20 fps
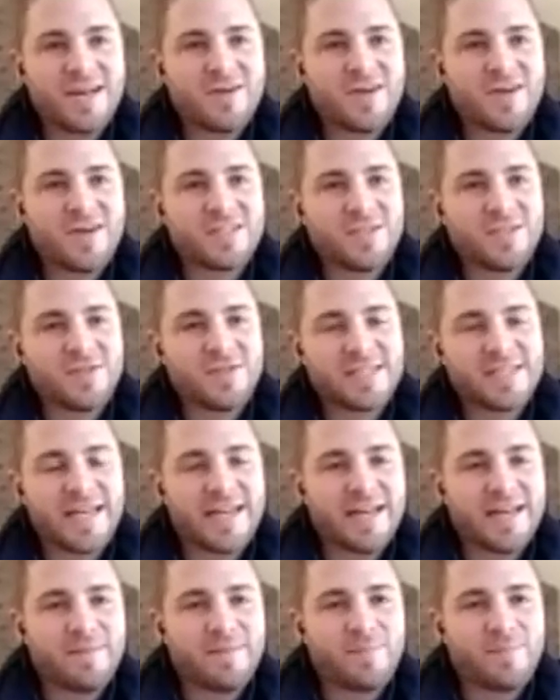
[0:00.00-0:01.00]
though, because you
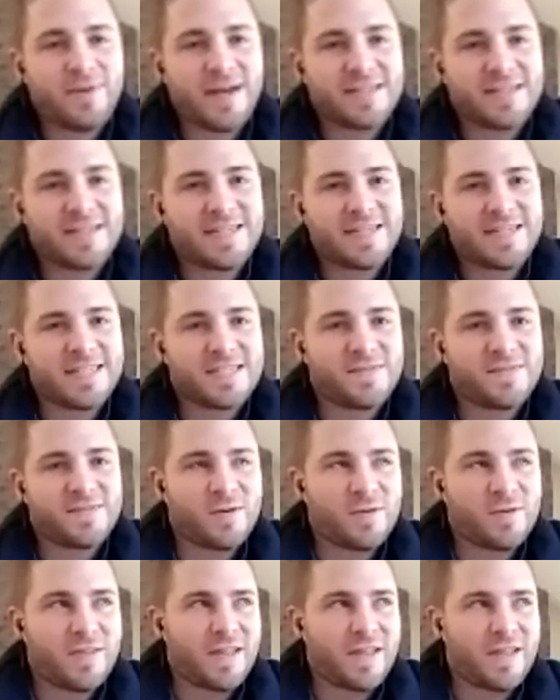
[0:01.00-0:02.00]
set a precedence
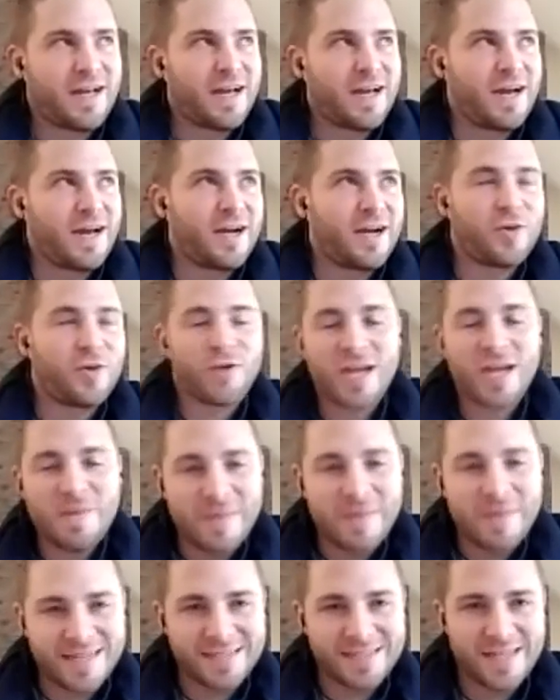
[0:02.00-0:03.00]
for the
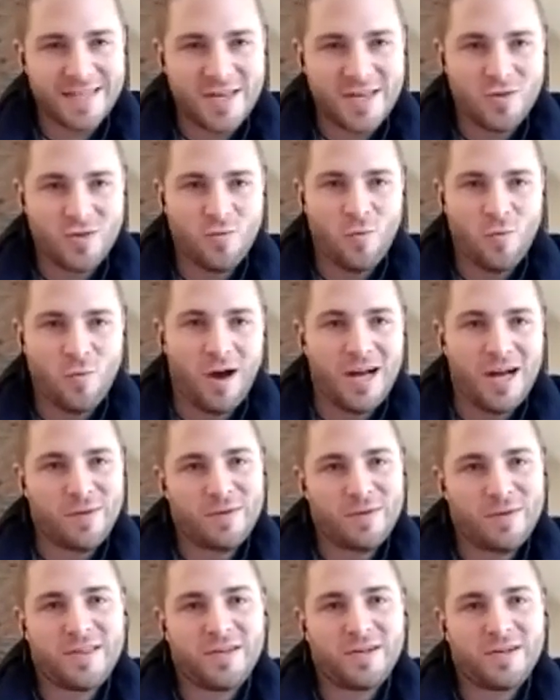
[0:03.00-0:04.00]
agreements that you want with
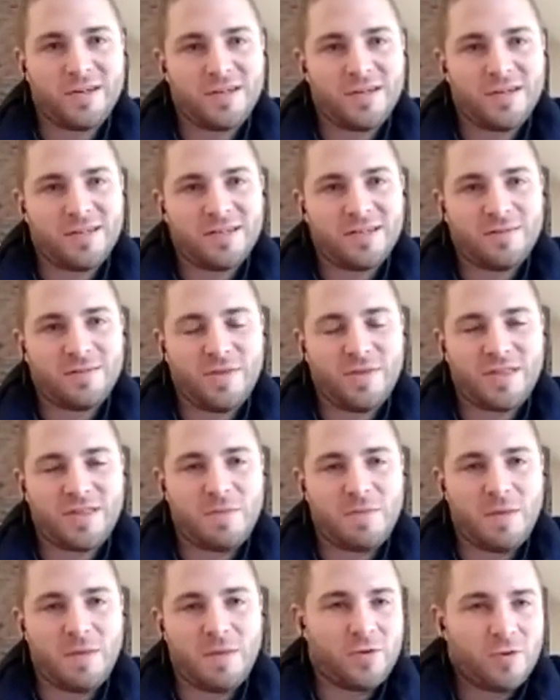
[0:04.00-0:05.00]
the
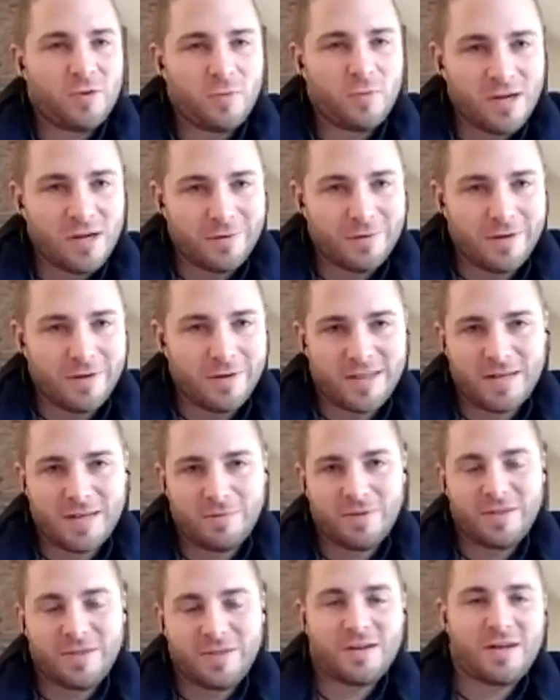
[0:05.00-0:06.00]
people you work with and with
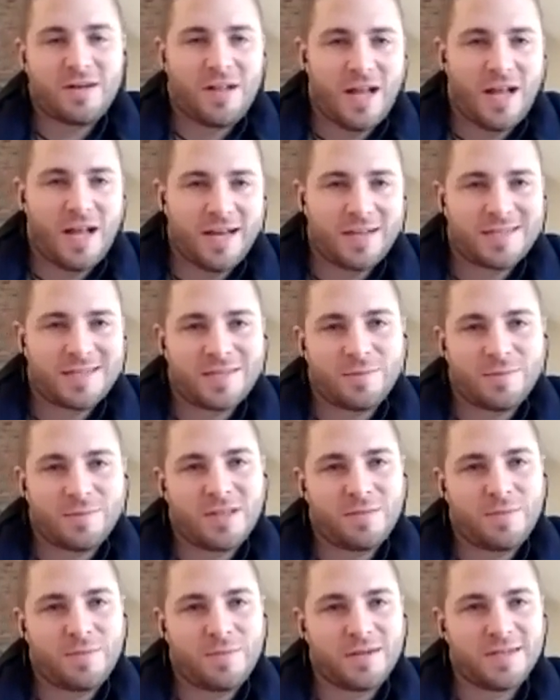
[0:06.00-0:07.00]
your clients and with the
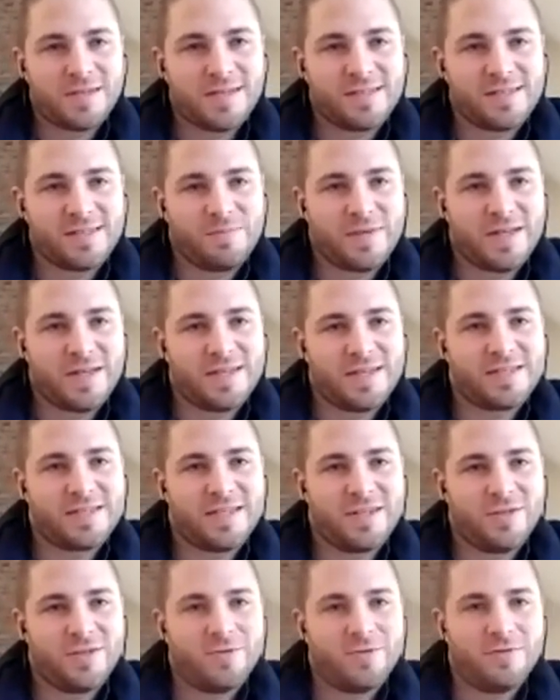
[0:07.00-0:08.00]
participants, and
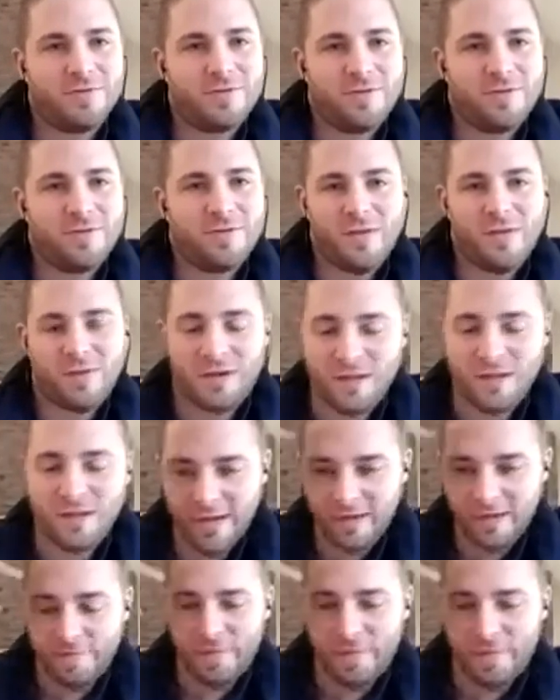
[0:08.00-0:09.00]
you have a clear
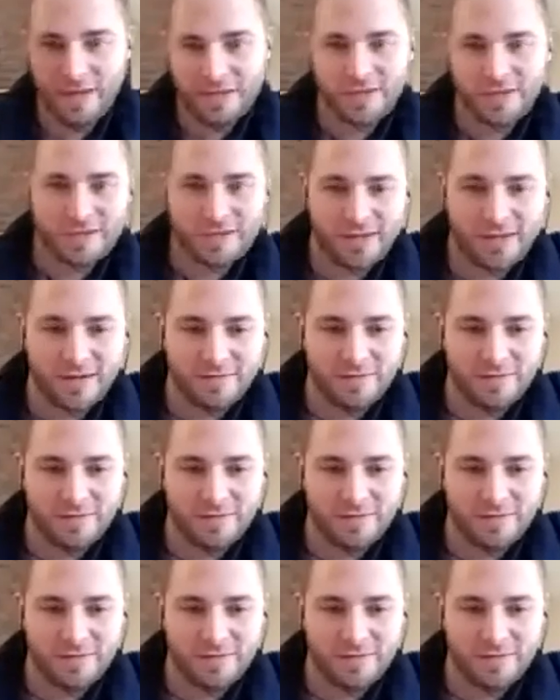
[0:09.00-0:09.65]
picture of,